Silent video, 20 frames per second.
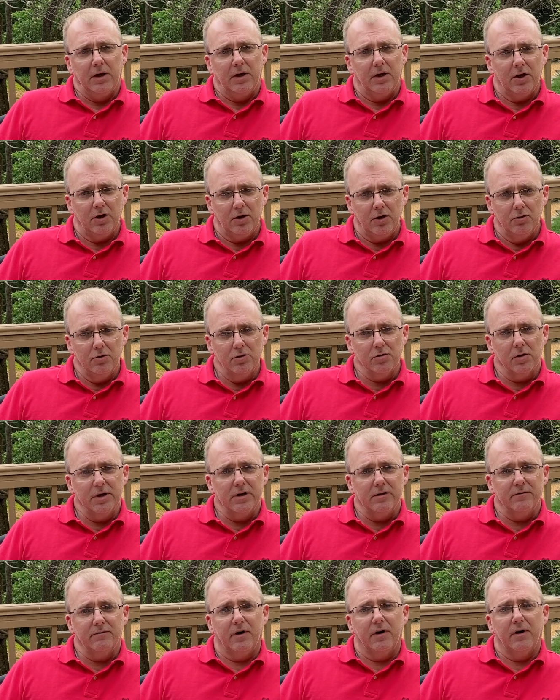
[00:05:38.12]
It usually
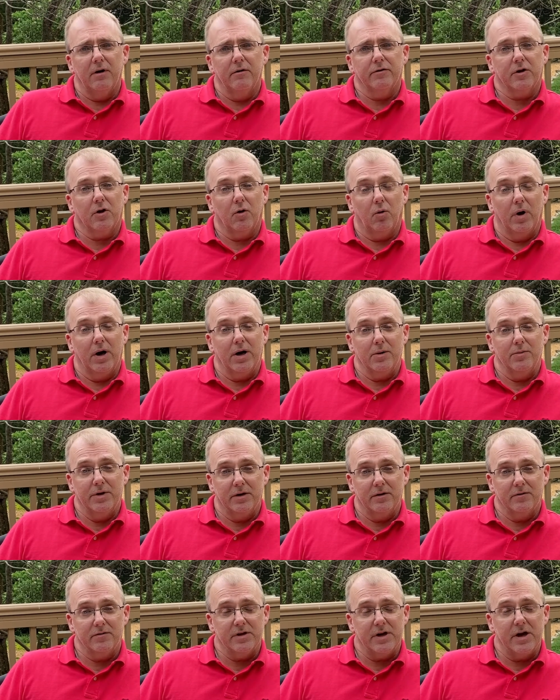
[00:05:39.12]
involved quite a
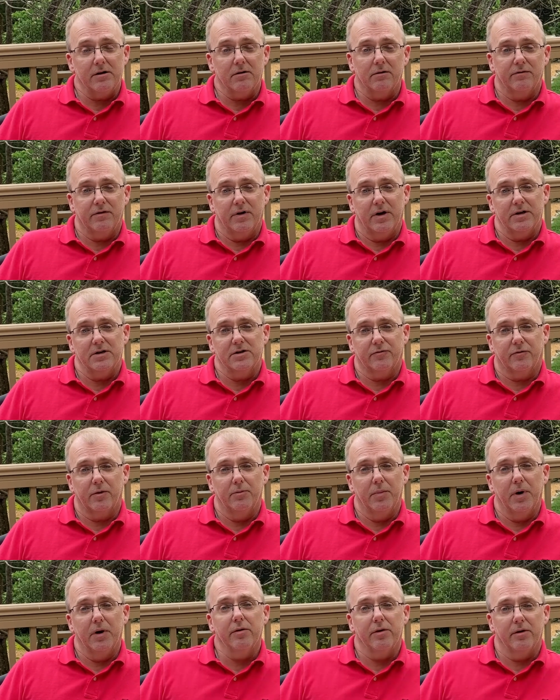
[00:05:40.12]
bit of sacrifice for
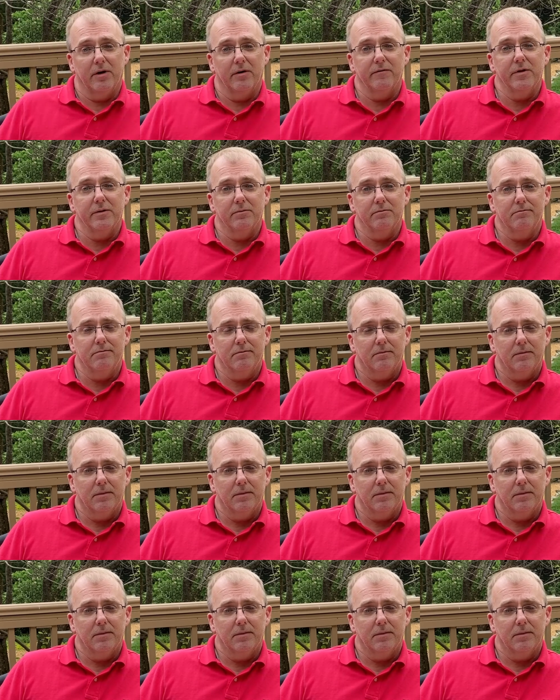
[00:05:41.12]
both of them,